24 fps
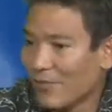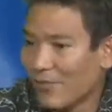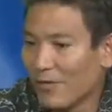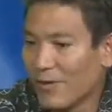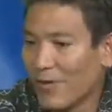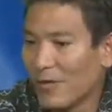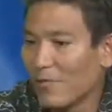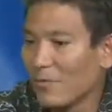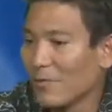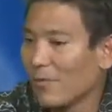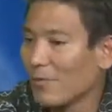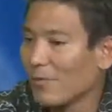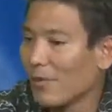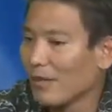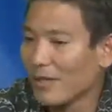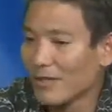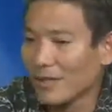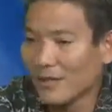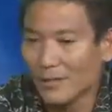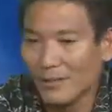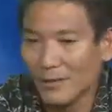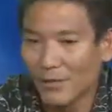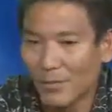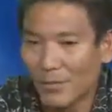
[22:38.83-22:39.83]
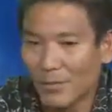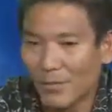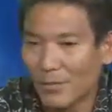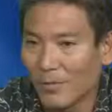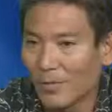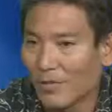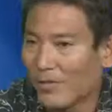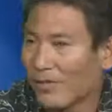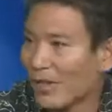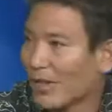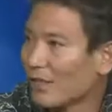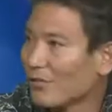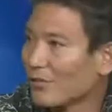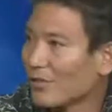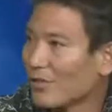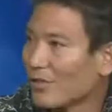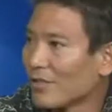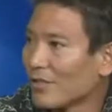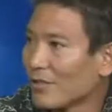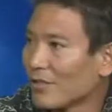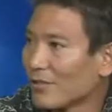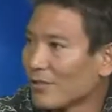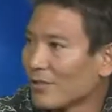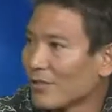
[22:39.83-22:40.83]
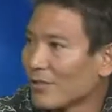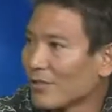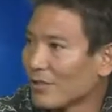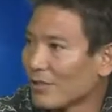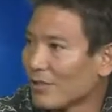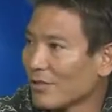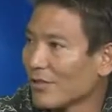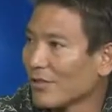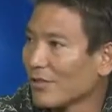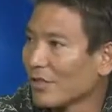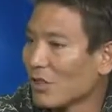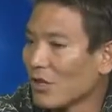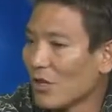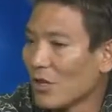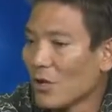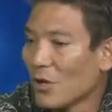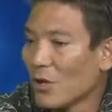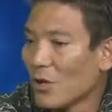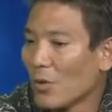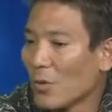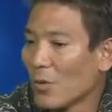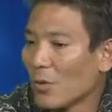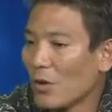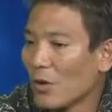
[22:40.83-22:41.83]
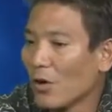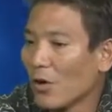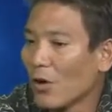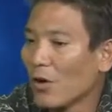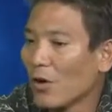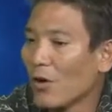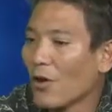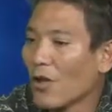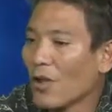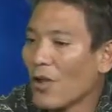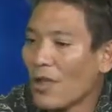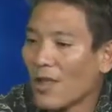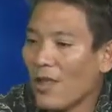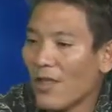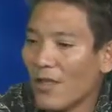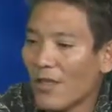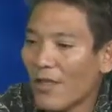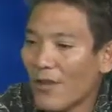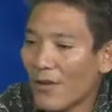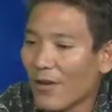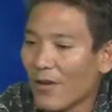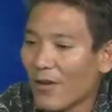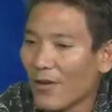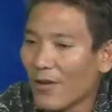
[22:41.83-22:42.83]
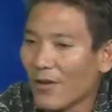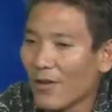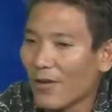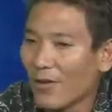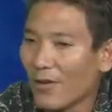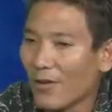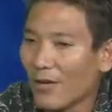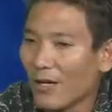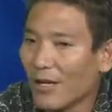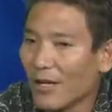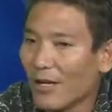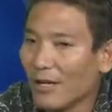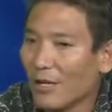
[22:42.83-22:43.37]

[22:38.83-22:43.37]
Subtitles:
from like the Department of Energy, for instance, where they're